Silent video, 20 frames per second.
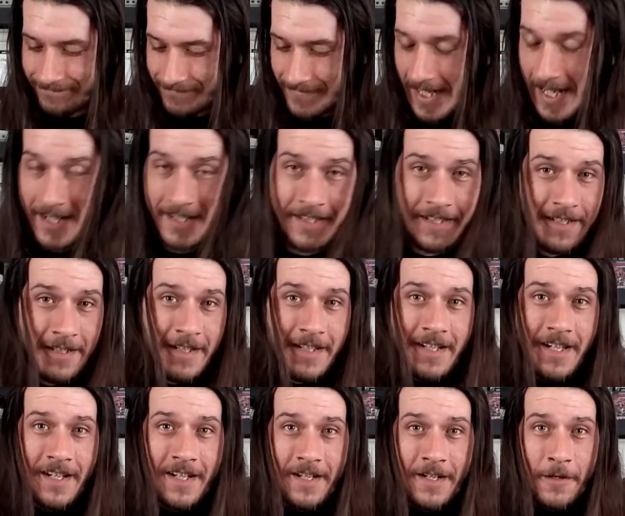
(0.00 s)
I couldn't have
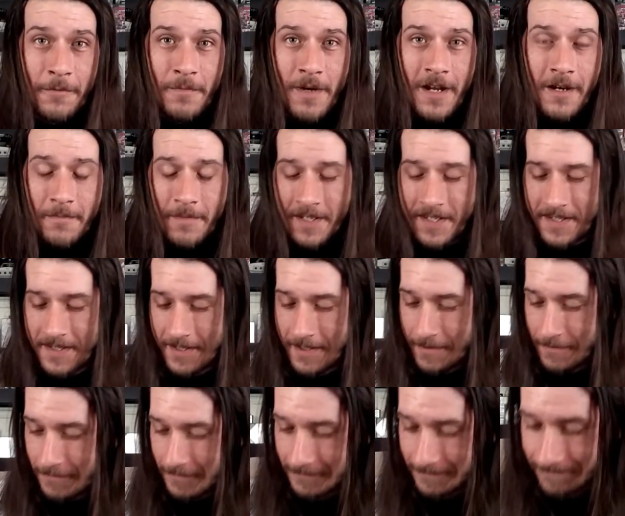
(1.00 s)
done it no better
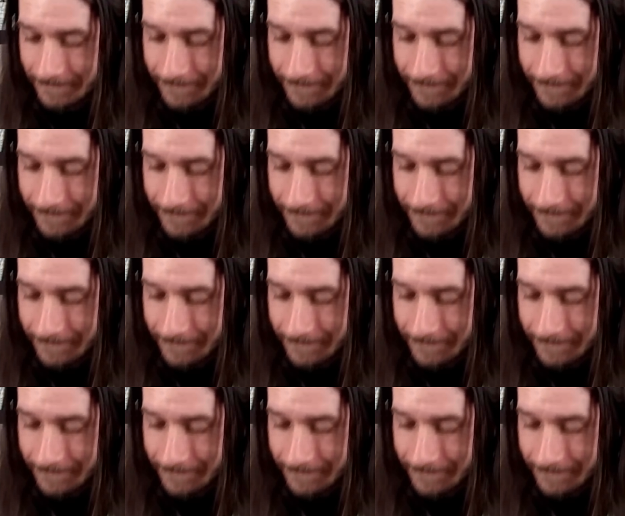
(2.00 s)
myself.